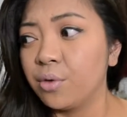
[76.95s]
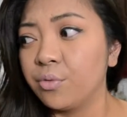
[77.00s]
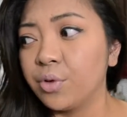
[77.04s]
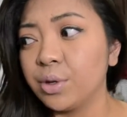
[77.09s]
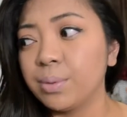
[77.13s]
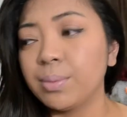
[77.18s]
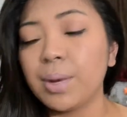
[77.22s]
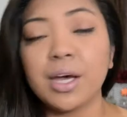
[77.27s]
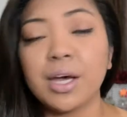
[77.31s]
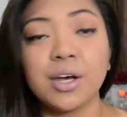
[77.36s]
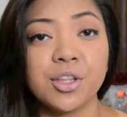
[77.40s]

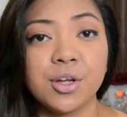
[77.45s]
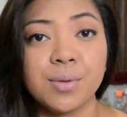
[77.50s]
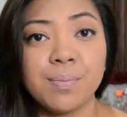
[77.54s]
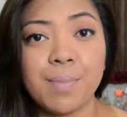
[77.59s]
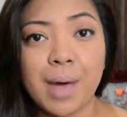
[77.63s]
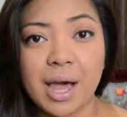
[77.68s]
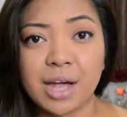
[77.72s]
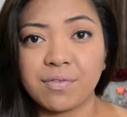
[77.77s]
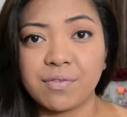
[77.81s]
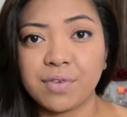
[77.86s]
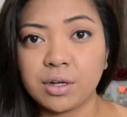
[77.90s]
With my other
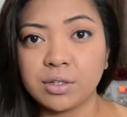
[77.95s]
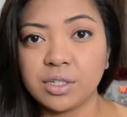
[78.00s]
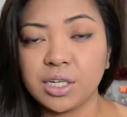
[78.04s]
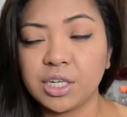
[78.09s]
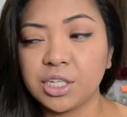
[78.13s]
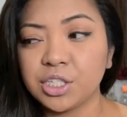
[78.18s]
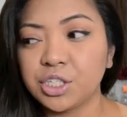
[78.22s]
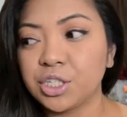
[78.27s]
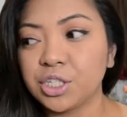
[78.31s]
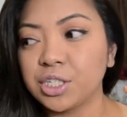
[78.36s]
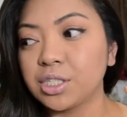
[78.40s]
MAC
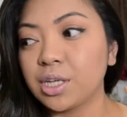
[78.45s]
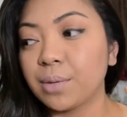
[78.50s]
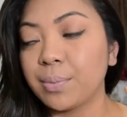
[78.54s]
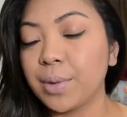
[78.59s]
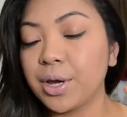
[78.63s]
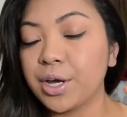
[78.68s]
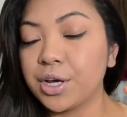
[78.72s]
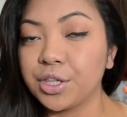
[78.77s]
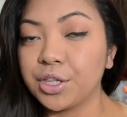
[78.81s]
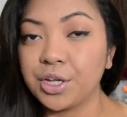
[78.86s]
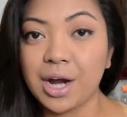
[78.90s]
foundations and
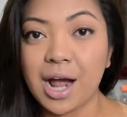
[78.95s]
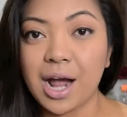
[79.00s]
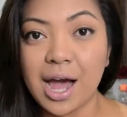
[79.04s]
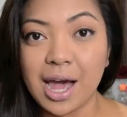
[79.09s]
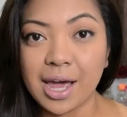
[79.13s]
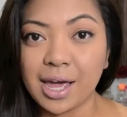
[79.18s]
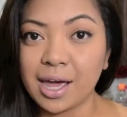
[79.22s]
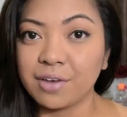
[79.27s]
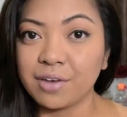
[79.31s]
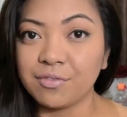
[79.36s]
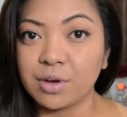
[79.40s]
my other
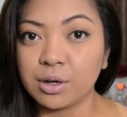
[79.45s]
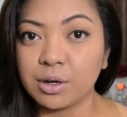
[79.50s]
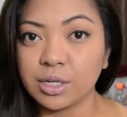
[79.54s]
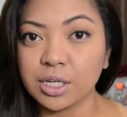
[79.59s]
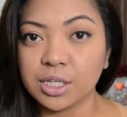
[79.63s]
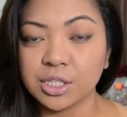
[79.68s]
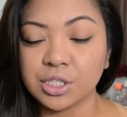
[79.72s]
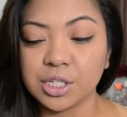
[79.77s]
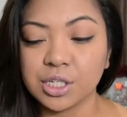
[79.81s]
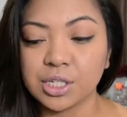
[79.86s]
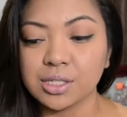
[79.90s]
high-end
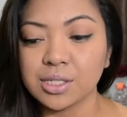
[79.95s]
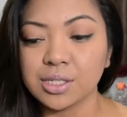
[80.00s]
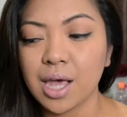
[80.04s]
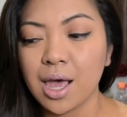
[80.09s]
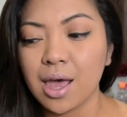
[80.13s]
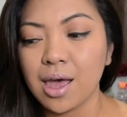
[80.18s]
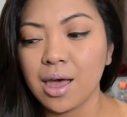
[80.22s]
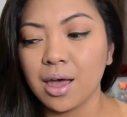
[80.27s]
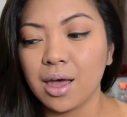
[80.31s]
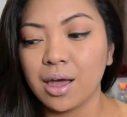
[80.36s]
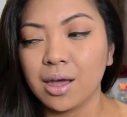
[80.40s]
foundations,
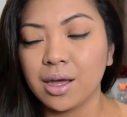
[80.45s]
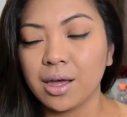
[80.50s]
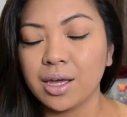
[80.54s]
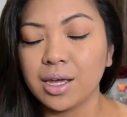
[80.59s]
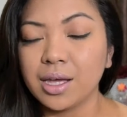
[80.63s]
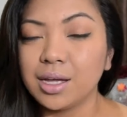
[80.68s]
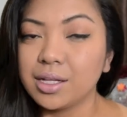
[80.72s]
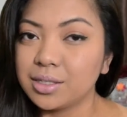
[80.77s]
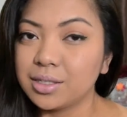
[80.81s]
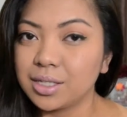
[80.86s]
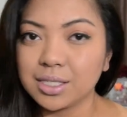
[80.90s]

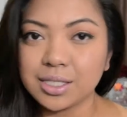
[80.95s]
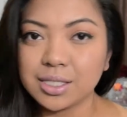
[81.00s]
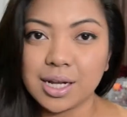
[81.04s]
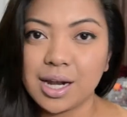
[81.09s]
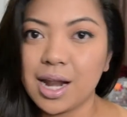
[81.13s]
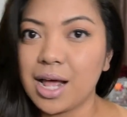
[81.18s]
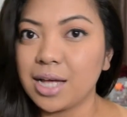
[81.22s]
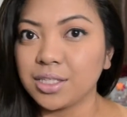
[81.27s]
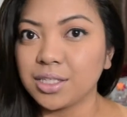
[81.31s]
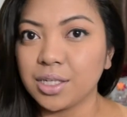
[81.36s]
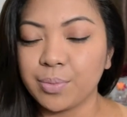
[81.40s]
it doesn't
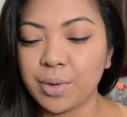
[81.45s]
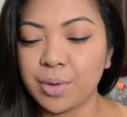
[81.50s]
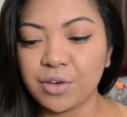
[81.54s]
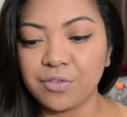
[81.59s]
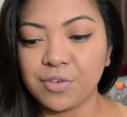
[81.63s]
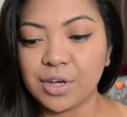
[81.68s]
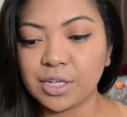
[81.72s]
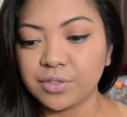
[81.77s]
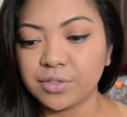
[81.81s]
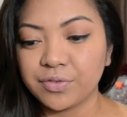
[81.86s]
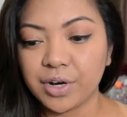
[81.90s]
last on my
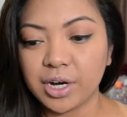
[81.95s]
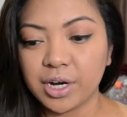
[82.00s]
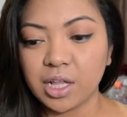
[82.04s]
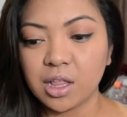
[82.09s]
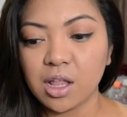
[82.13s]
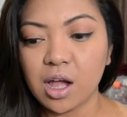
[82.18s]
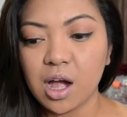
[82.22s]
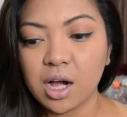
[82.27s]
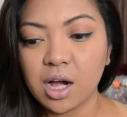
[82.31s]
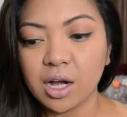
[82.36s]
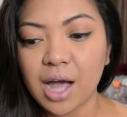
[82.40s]
face very
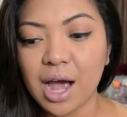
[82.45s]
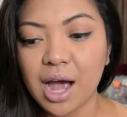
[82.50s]
long.